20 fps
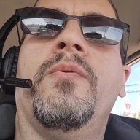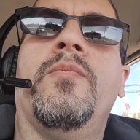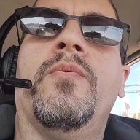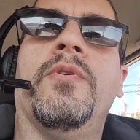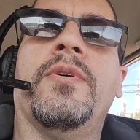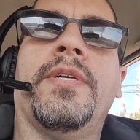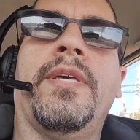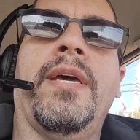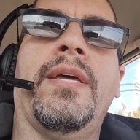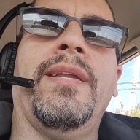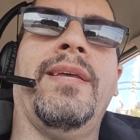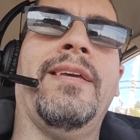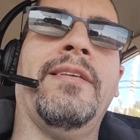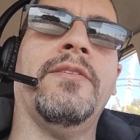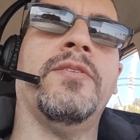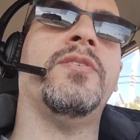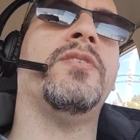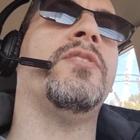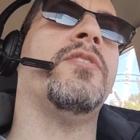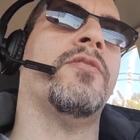will get
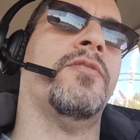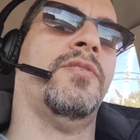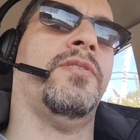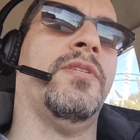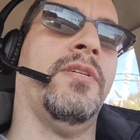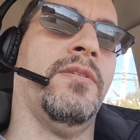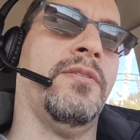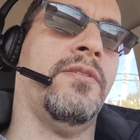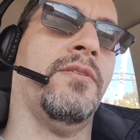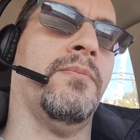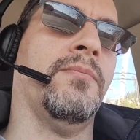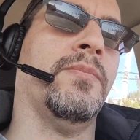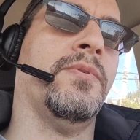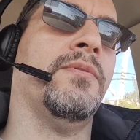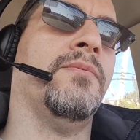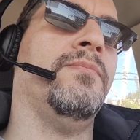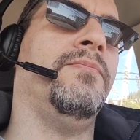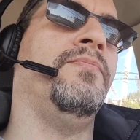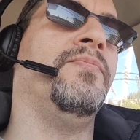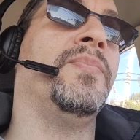into your systems,